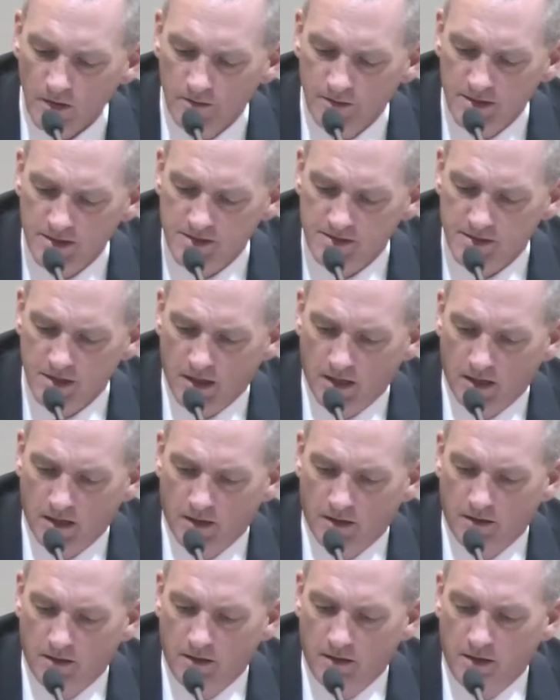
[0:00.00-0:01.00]
this,
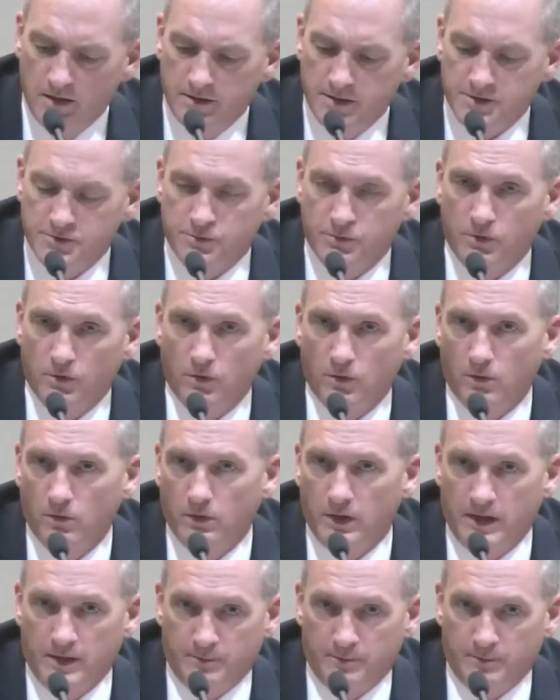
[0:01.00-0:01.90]
uh, this rule